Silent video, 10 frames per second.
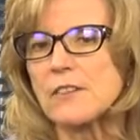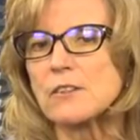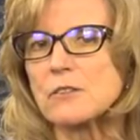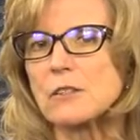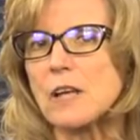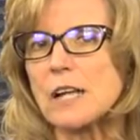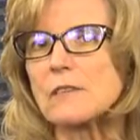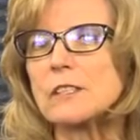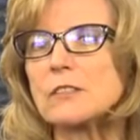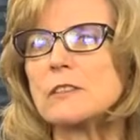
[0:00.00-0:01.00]
There's a lot of
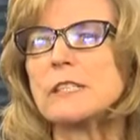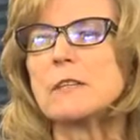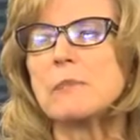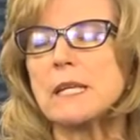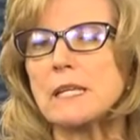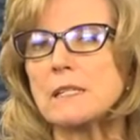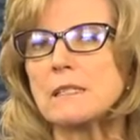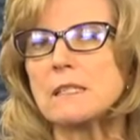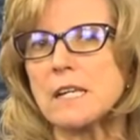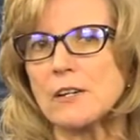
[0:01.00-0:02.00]
little nitpicky
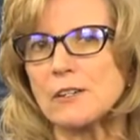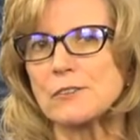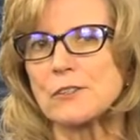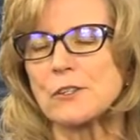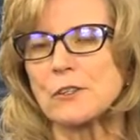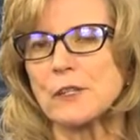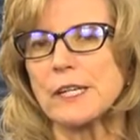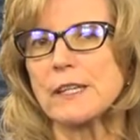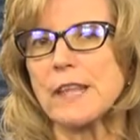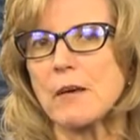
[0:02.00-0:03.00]
details that are
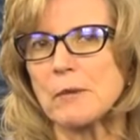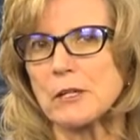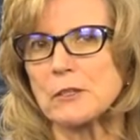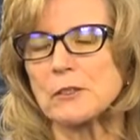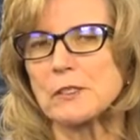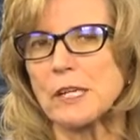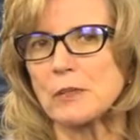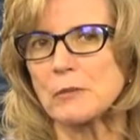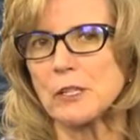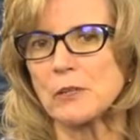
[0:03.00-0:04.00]
in that marital
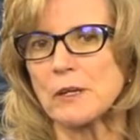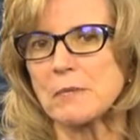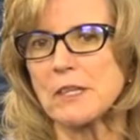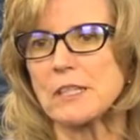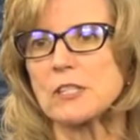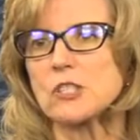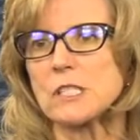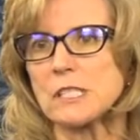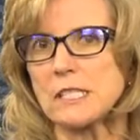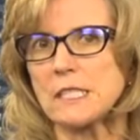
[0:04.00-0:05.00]
settlement agreement that
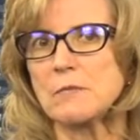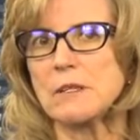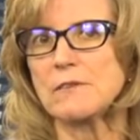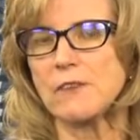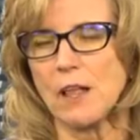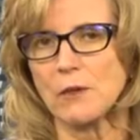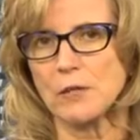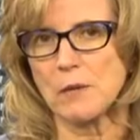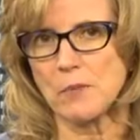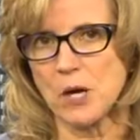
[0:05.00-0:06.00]
just need to be followed
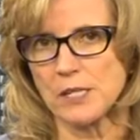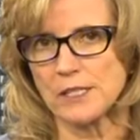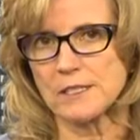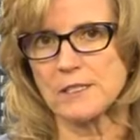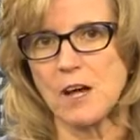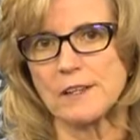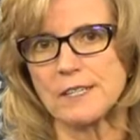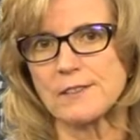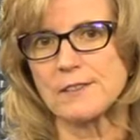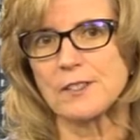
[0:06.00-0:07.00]
up on. It's not
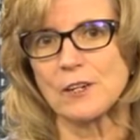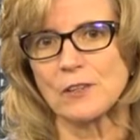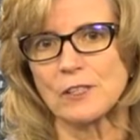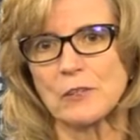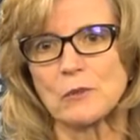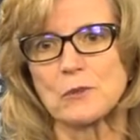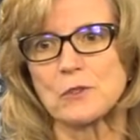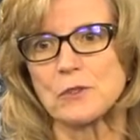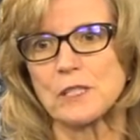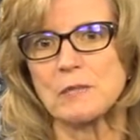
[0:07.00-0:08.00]
necessarily
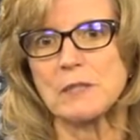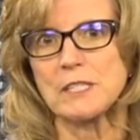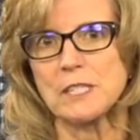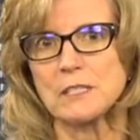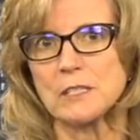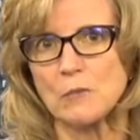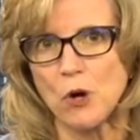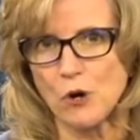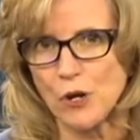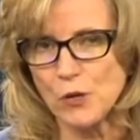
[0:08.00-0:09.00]
crucial that it be done
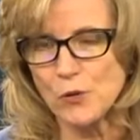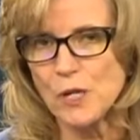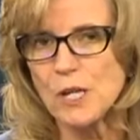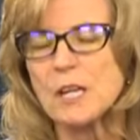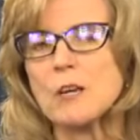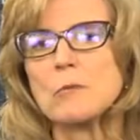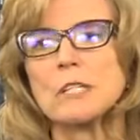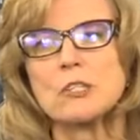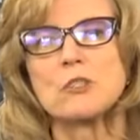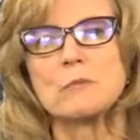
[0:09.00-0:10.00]
tomorrow, but
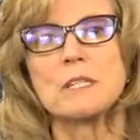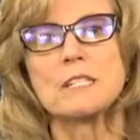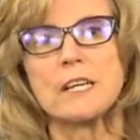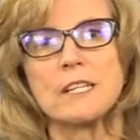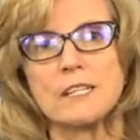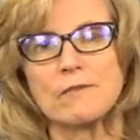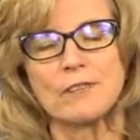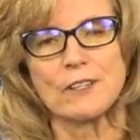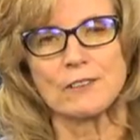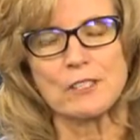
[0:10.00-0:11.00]
it should be done in
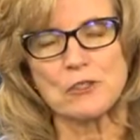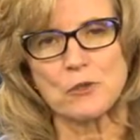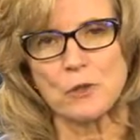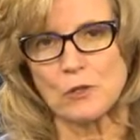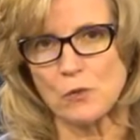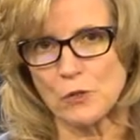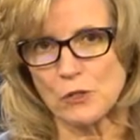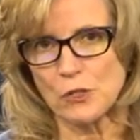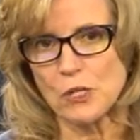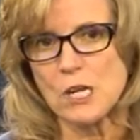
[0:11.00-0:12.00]
fairly short
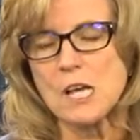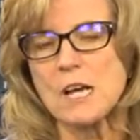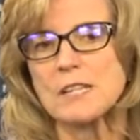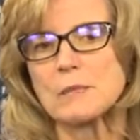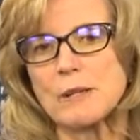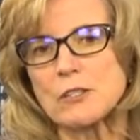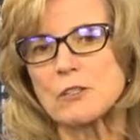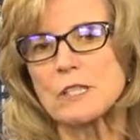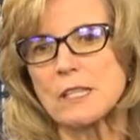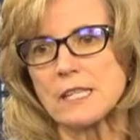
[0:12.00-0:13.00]
order
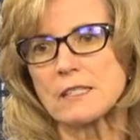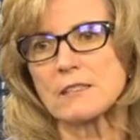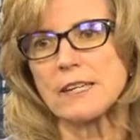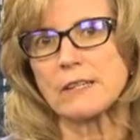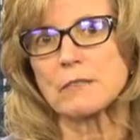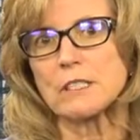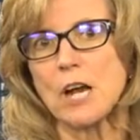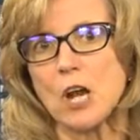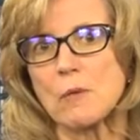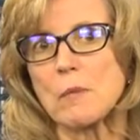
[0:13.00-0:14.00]
especially things like
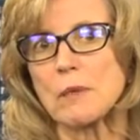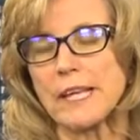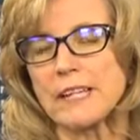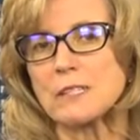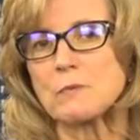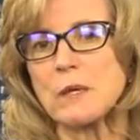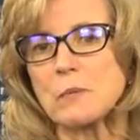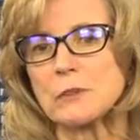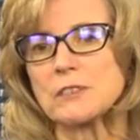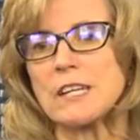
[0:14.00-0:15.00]
retirement plans.
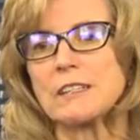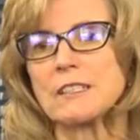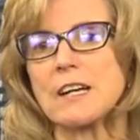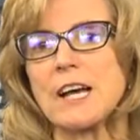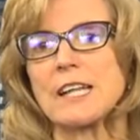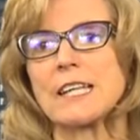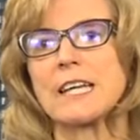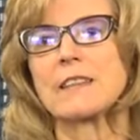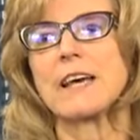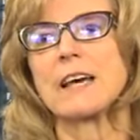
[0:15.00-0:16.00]
People tend to kind of
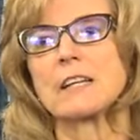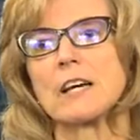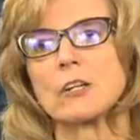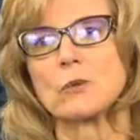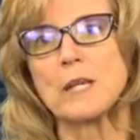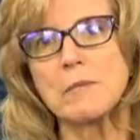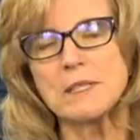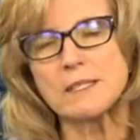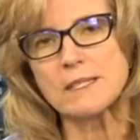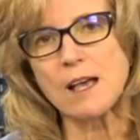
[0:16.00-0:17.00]
get that
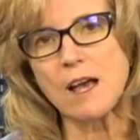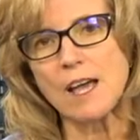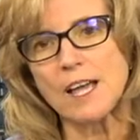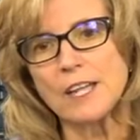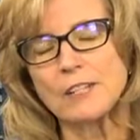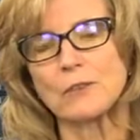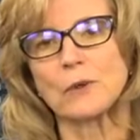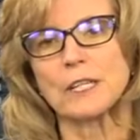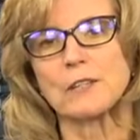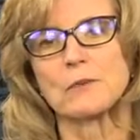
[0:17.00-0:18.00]
agreement signed or
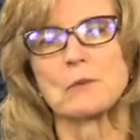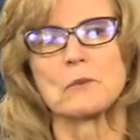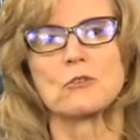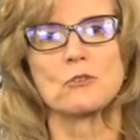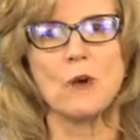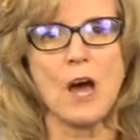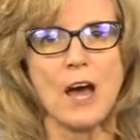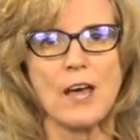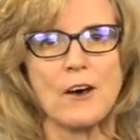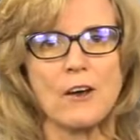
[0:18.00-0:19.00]
get through the
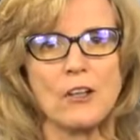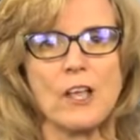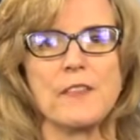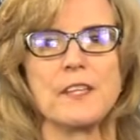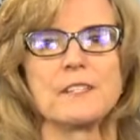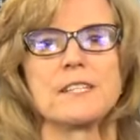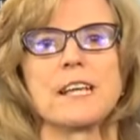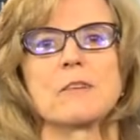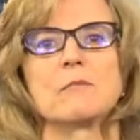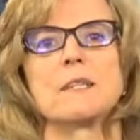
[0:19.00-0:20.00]
trial and then
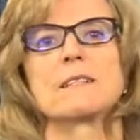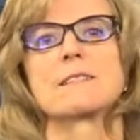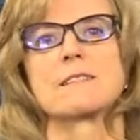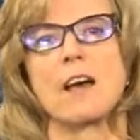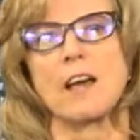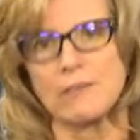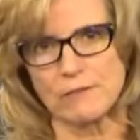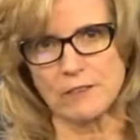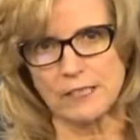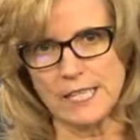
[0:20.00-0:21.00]
take a big sigh of
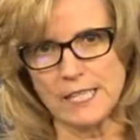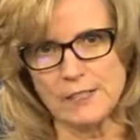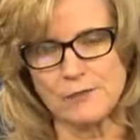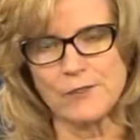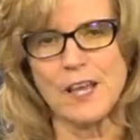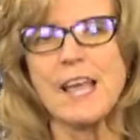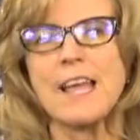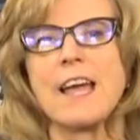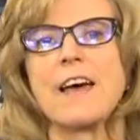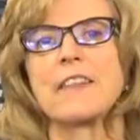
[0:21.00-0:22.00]
relief
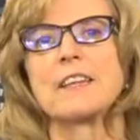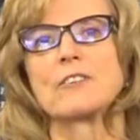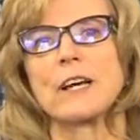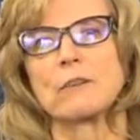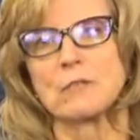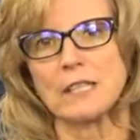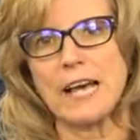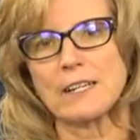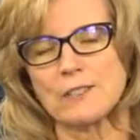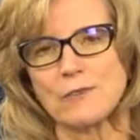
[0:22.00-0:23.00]
and then try to
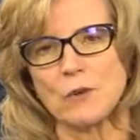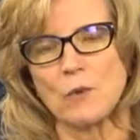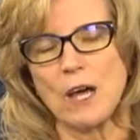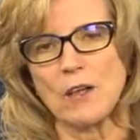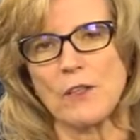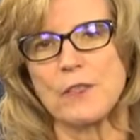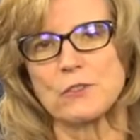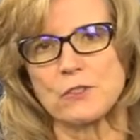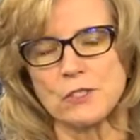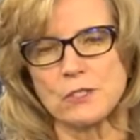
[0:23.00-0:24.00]
relax for a while. And
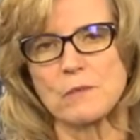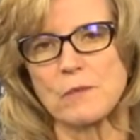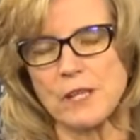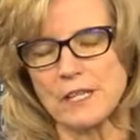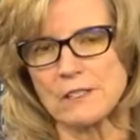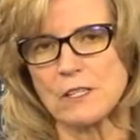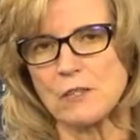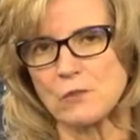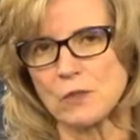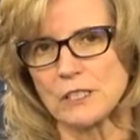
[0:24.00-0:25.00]
there's just some things that
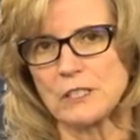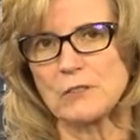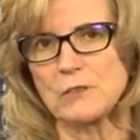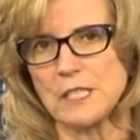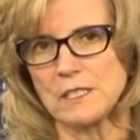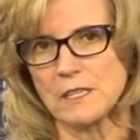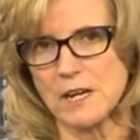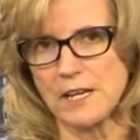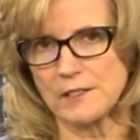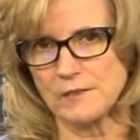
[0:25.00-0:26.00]
you really do need to
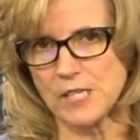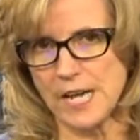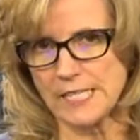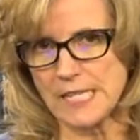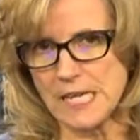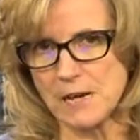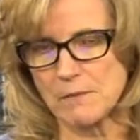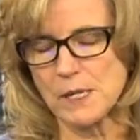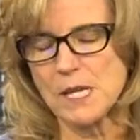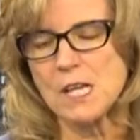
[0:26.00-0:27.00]
kind of tidy up.